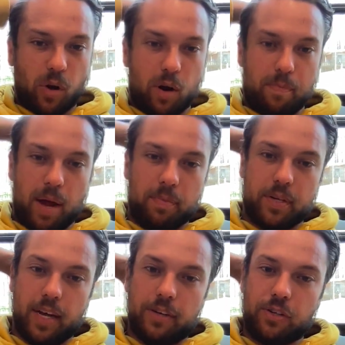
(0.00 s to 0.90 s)
heart
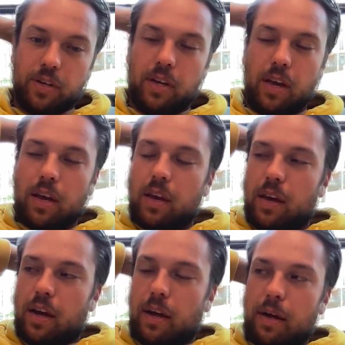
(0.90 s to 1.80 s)
palpitation.
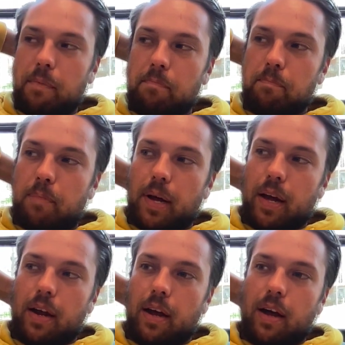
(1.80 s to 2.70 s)
Um,
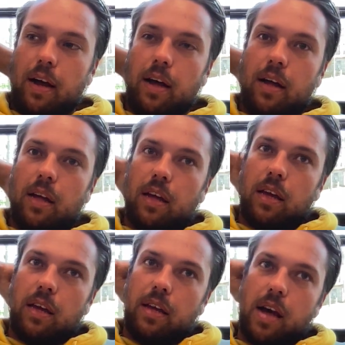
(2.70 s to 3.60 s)
but uh,
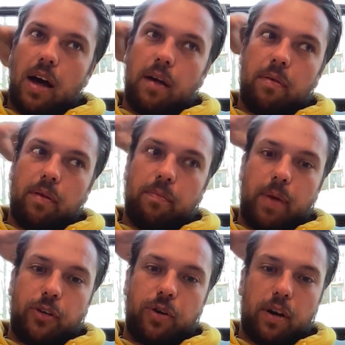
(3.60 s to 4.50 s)
yeah,
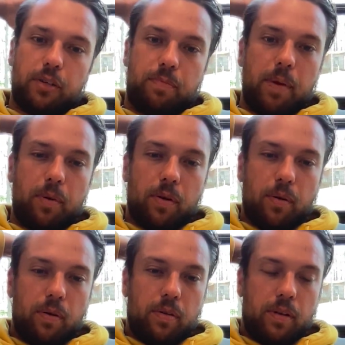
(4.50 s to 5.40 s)
patriarchy is
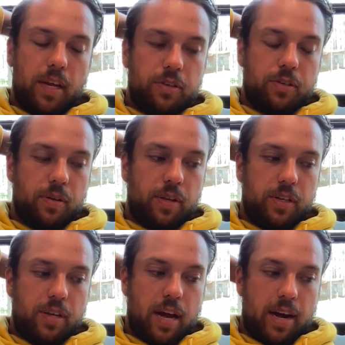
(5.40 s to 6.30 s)
biblical, and so
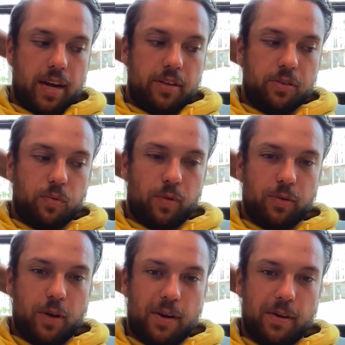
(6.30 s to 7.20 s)
these guys will
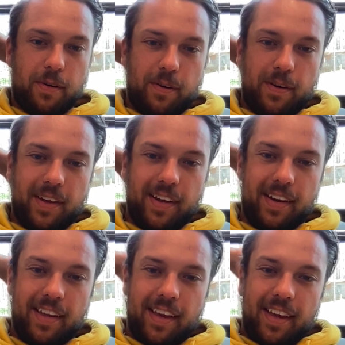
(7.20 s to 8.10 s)
talk
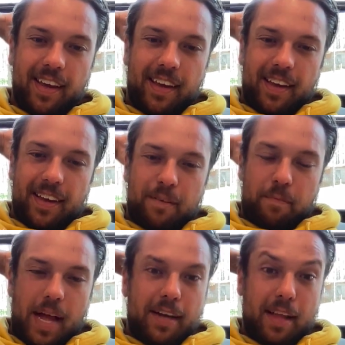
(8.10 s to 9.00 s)
on
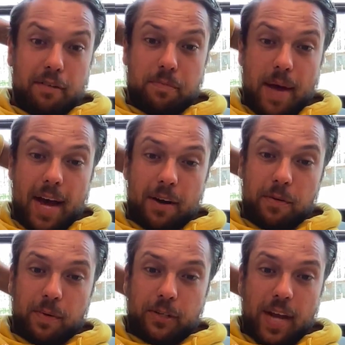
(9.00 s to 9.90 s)
Black Lives Matter,
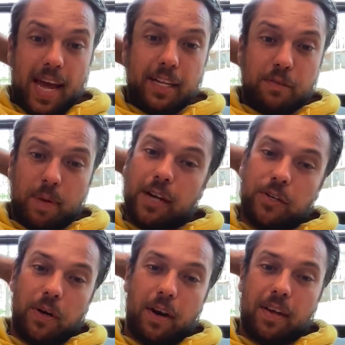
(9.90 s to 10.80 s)
which hates
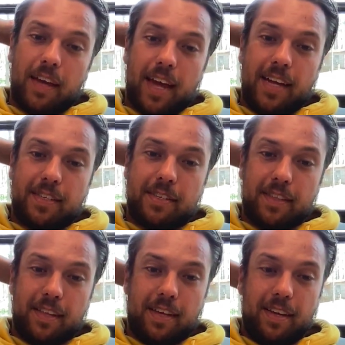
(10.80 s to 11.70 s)
patriarchy, hates
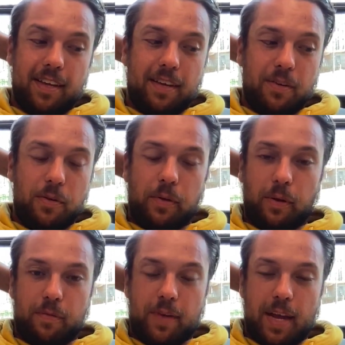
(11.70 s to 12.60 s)
the
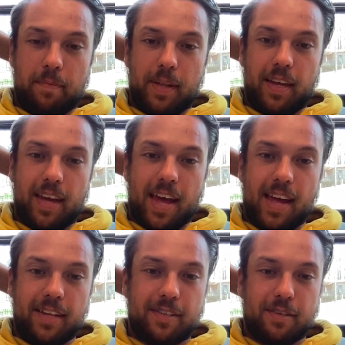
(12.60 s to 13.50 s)
nuclear family,
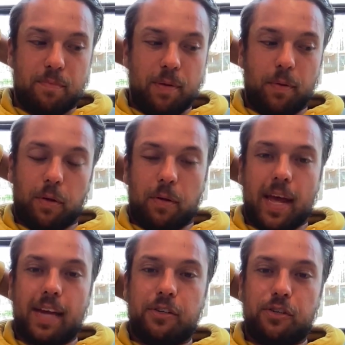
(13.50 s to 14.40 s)
hates biblical
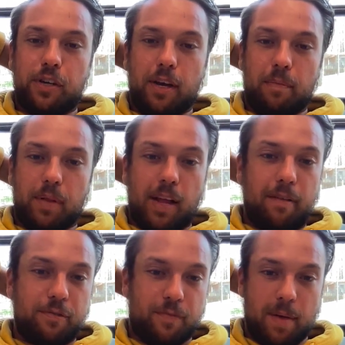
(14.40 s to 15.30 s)
headship,
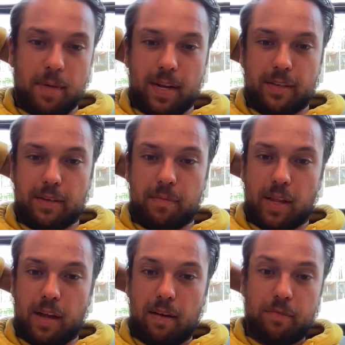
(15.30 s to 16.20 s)
loves feminism,
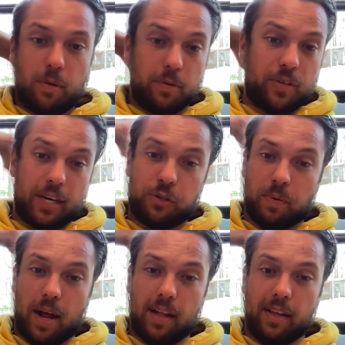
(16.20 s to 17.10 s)
loves
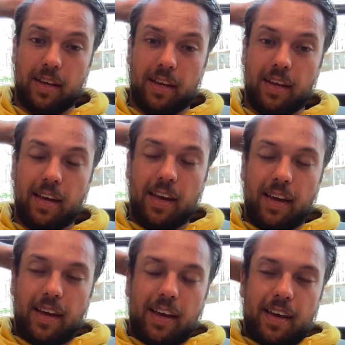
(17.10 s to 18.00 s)
homosexuality.
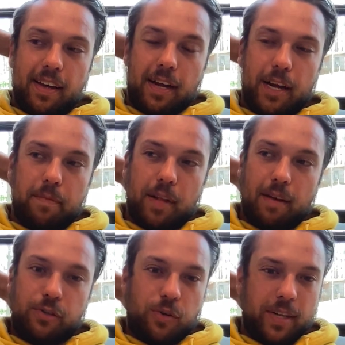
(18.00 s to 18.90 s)
Um,
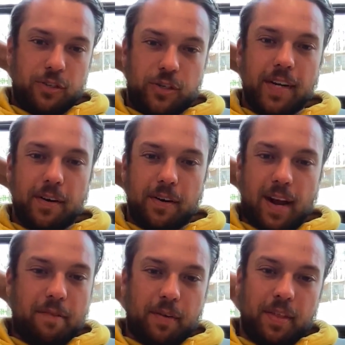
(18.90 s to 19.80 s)
loves transgender
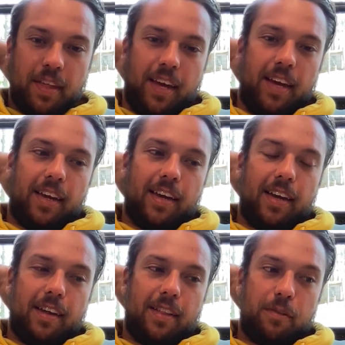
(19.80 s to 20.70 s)
everything.
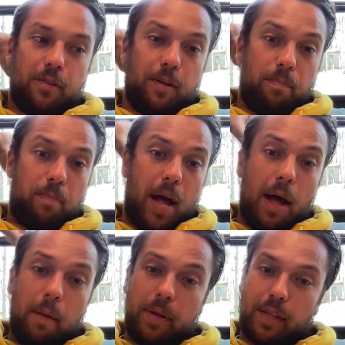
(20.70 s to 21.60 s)
They'll, they'll
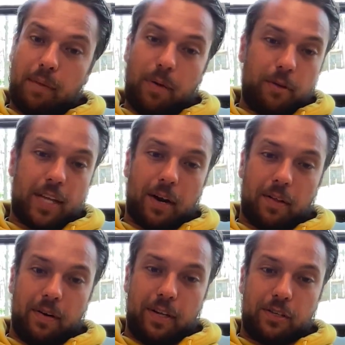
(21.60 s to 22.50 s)
publicly post that
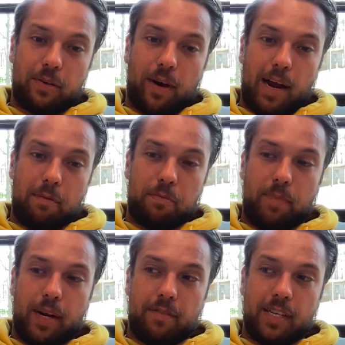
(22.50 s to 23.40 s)
on their Instagrams,
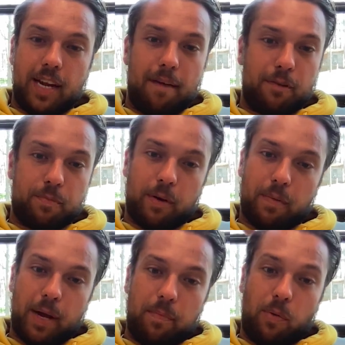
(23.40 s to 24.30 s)
but has never spoken
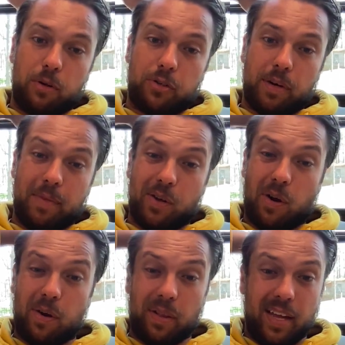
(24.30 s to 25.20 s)
about abortion. I mean,
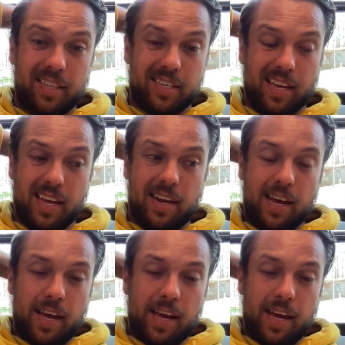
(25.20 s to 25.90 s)
Carl Lentz, again,